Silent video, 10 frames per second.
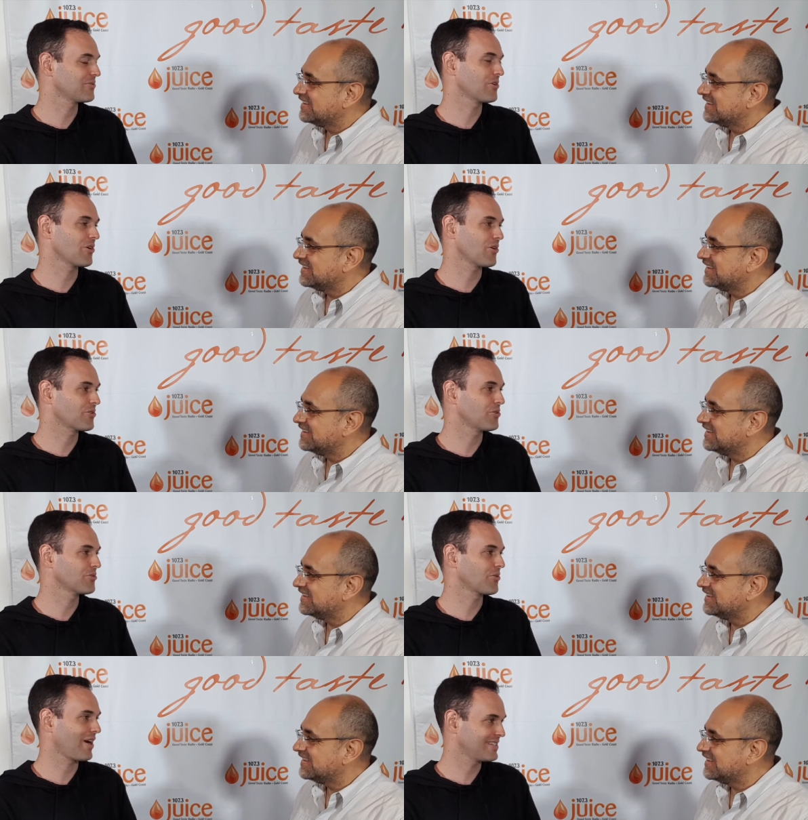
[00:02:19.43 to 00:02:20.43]
Speaker 1: girl
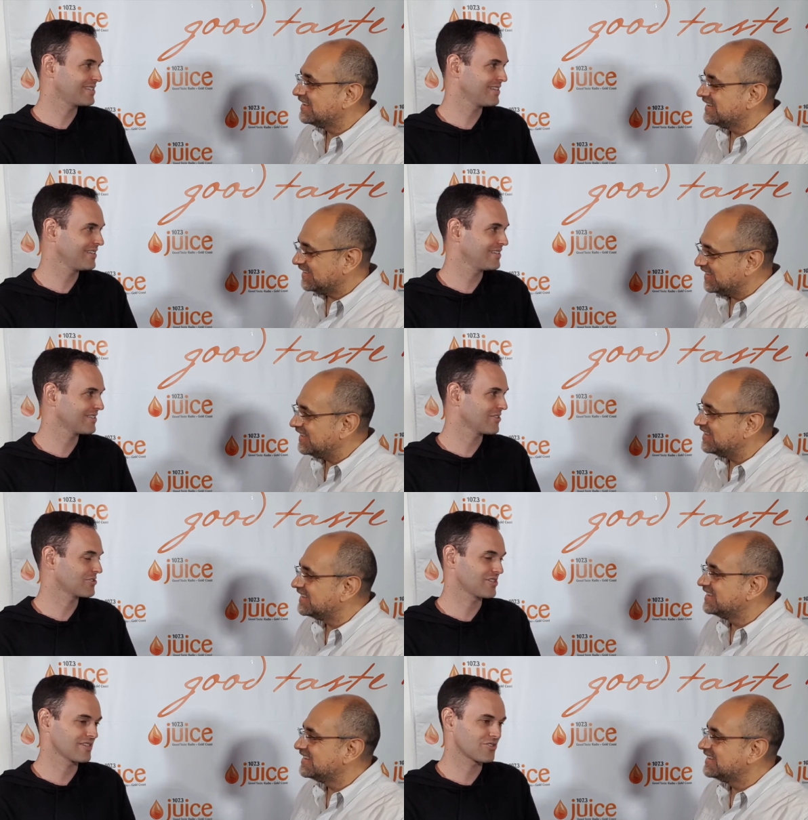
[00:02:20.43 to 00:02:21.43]
called Gracie, yeah. who
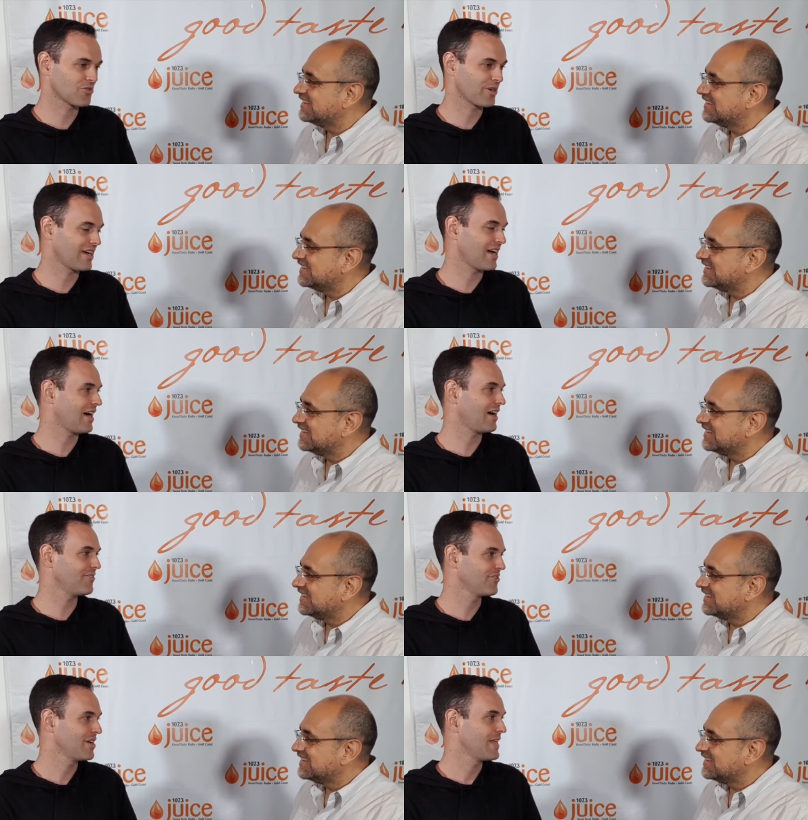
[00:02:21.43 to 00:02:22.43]
she's three and a
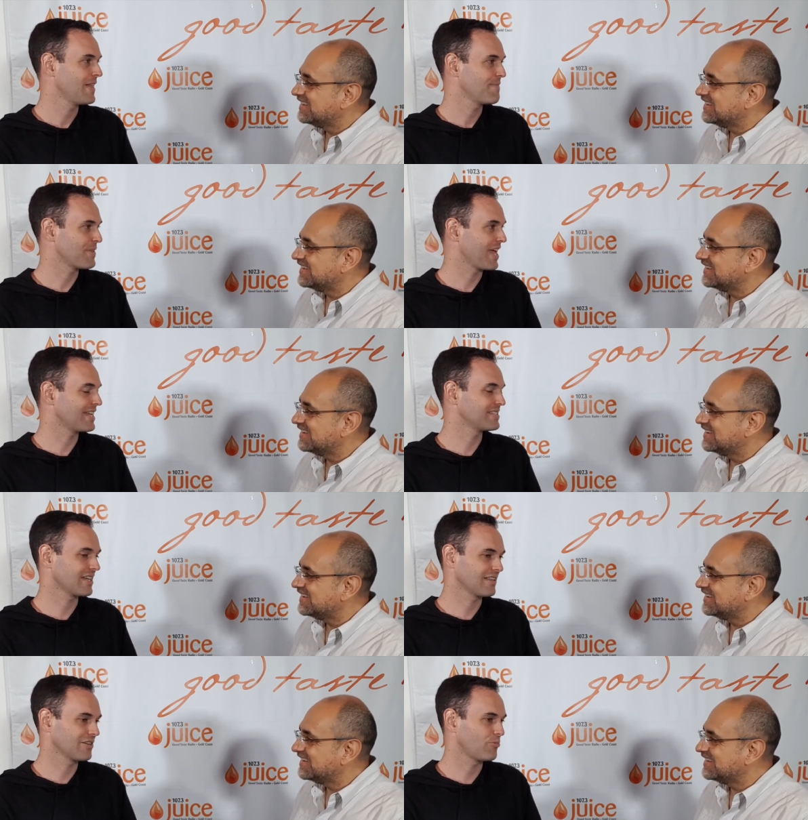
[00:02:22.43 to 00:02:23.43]
half, and
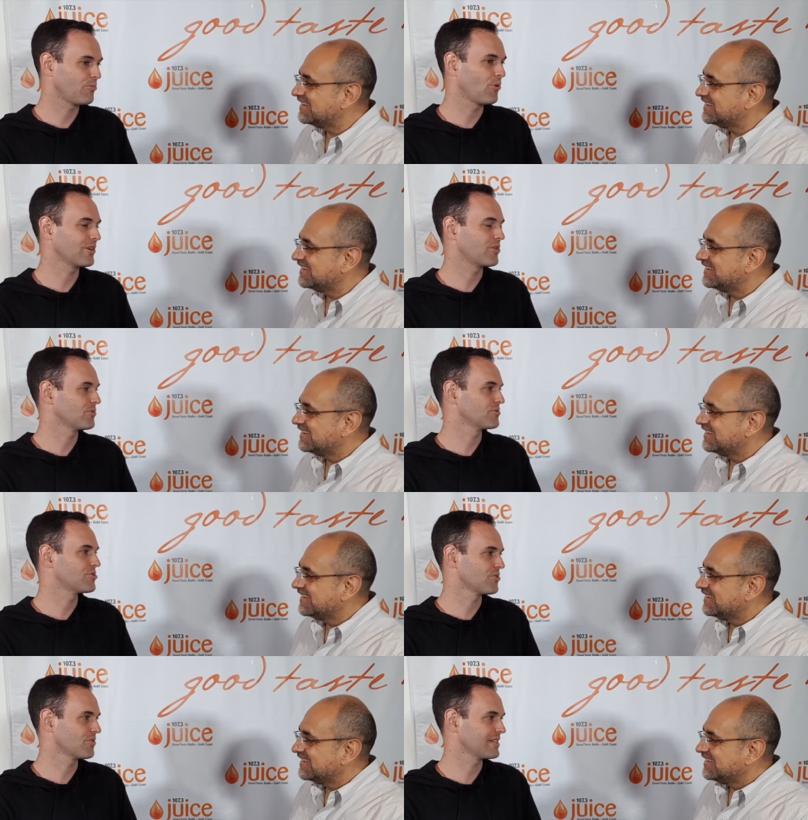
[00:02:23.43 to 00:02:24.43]
a little boy called
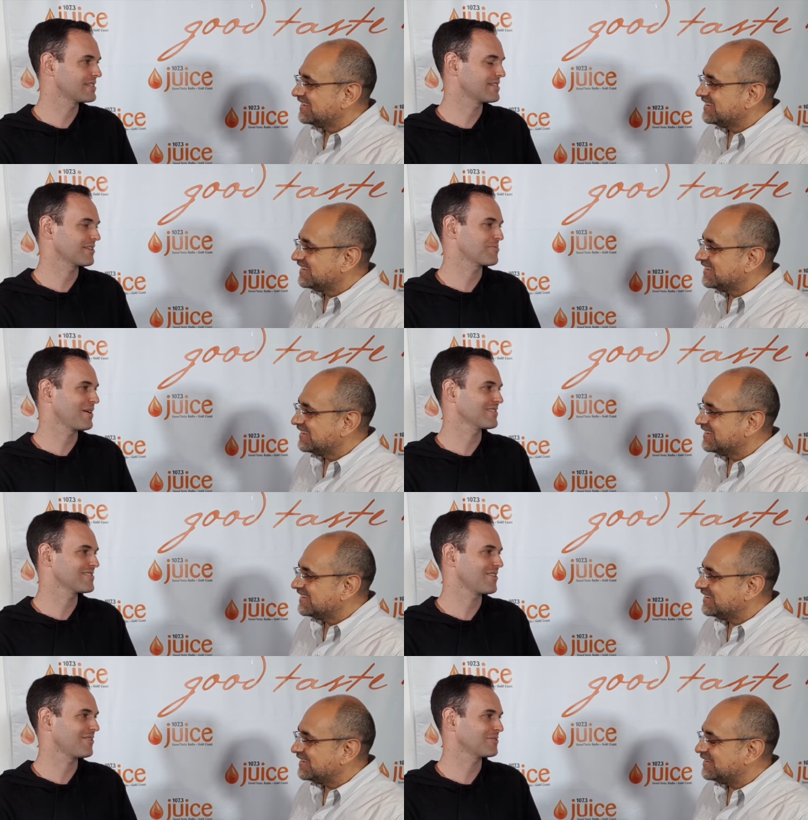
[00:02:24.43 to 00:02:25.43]
Jude. He's six
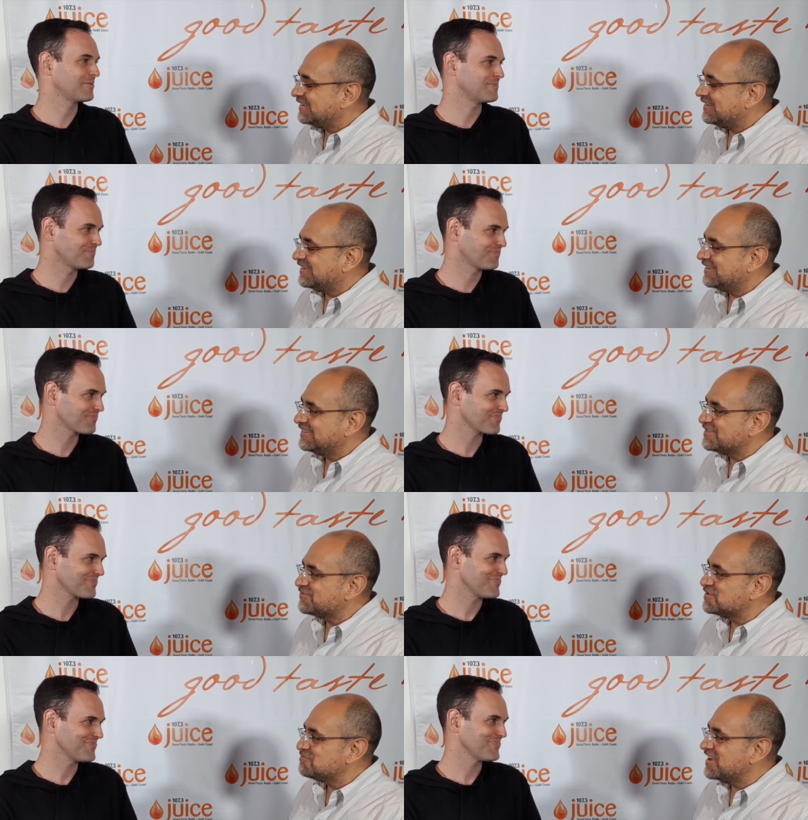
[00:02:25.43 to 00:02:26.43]
months old.
Speaker 2: Oh, just
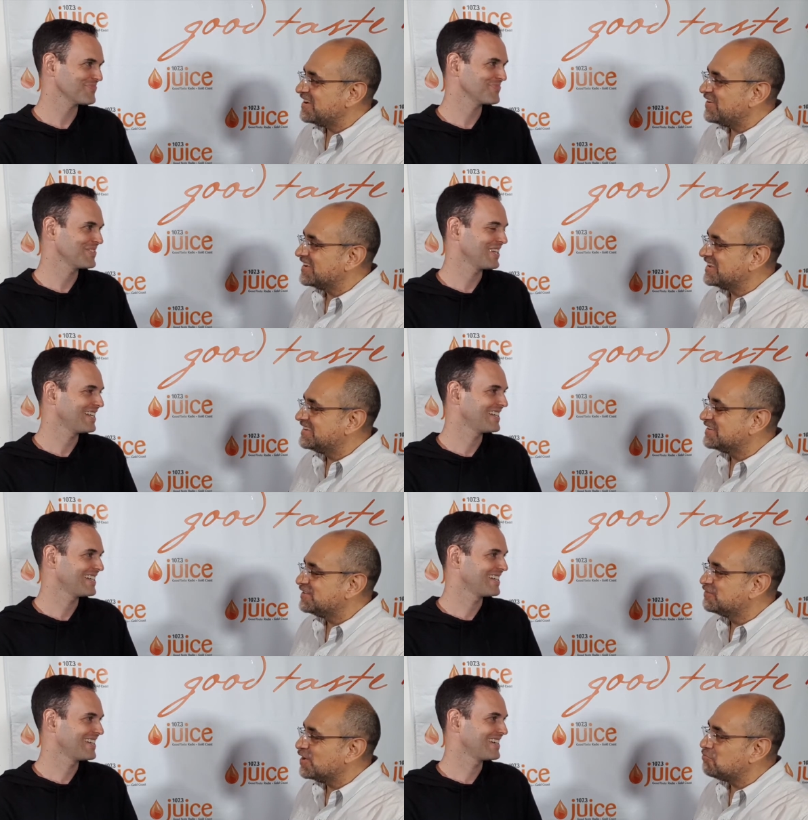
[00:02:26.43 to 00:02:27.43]
from that, I can tell
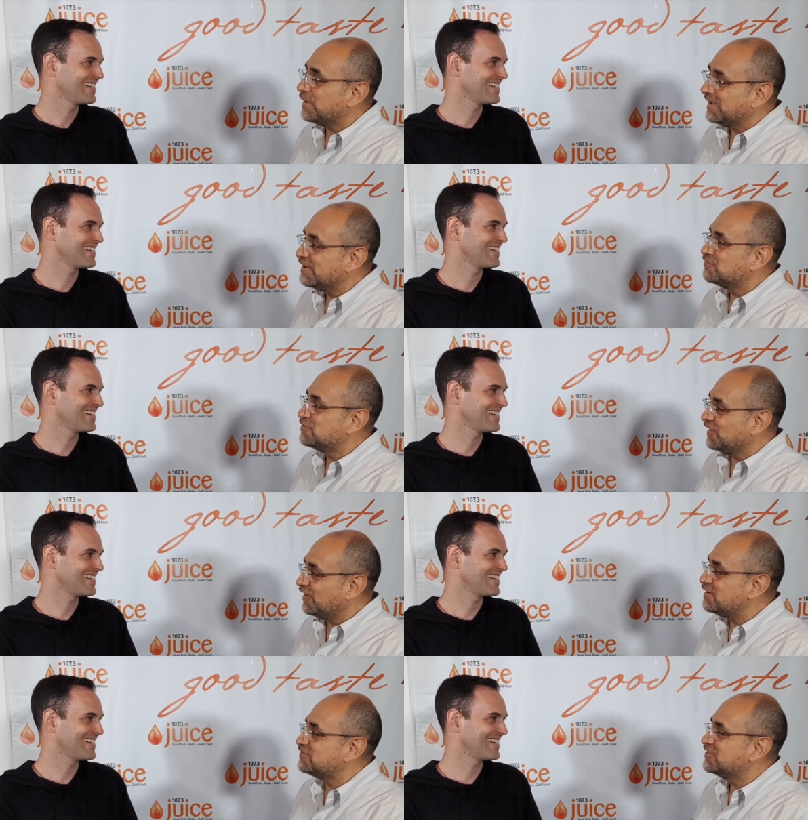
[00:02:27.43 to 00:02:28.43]
you've got plenty of real
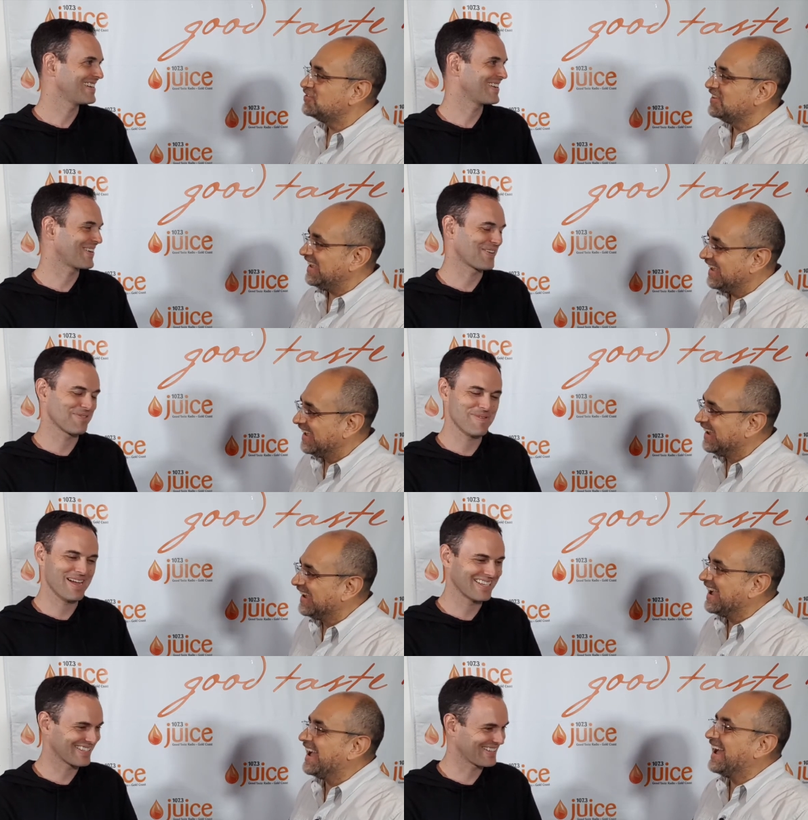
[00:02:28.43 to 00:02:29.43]
life to share. Oh,
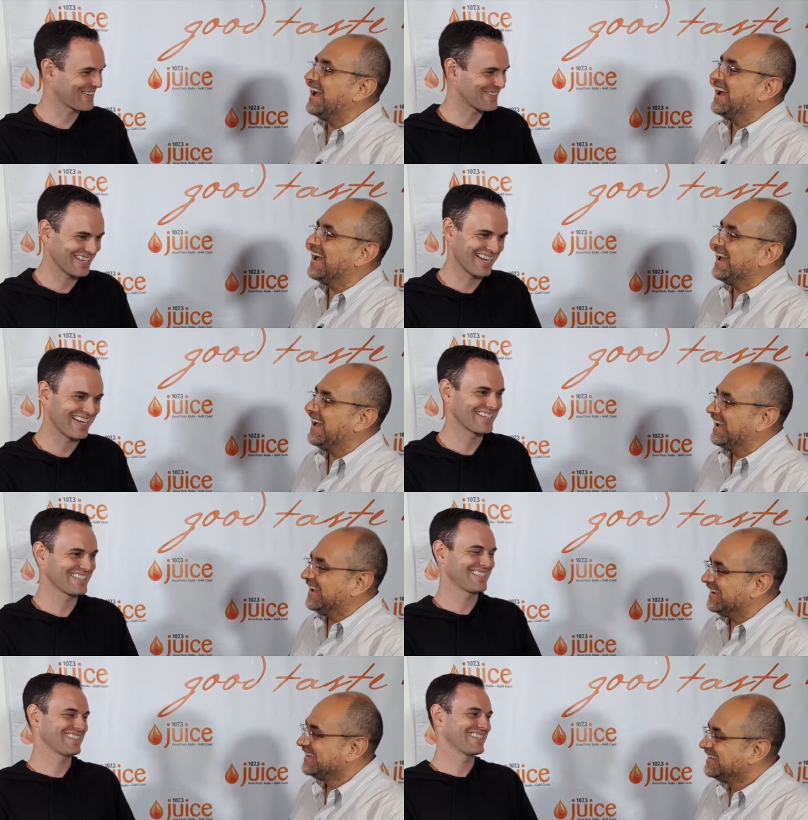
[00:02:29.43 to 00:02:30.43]
mate, no
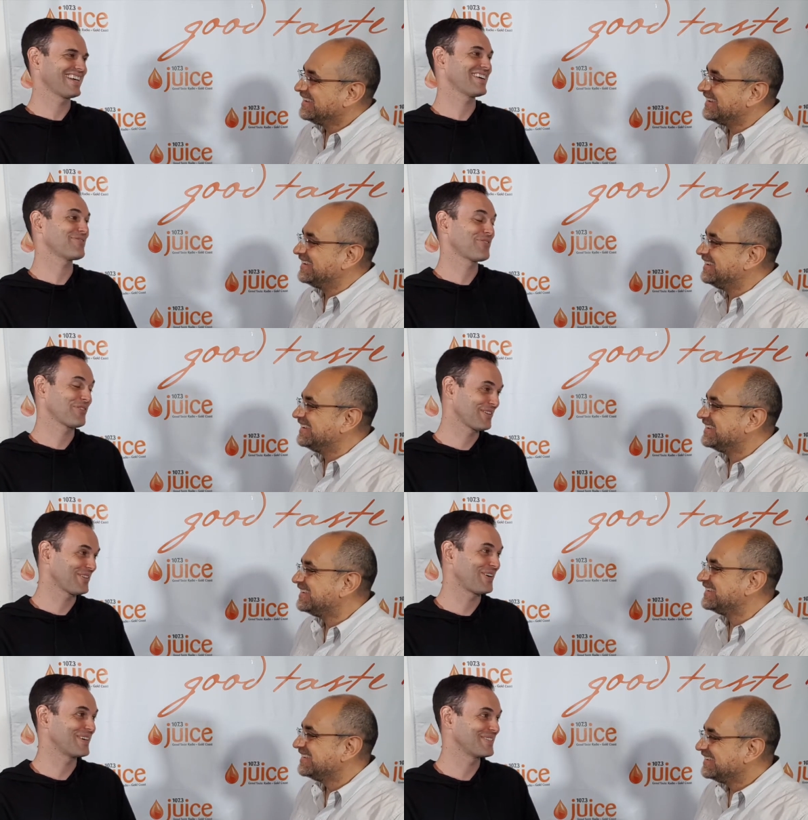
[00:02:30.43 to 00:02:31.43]
Speaker 1: doubt. They are full of life.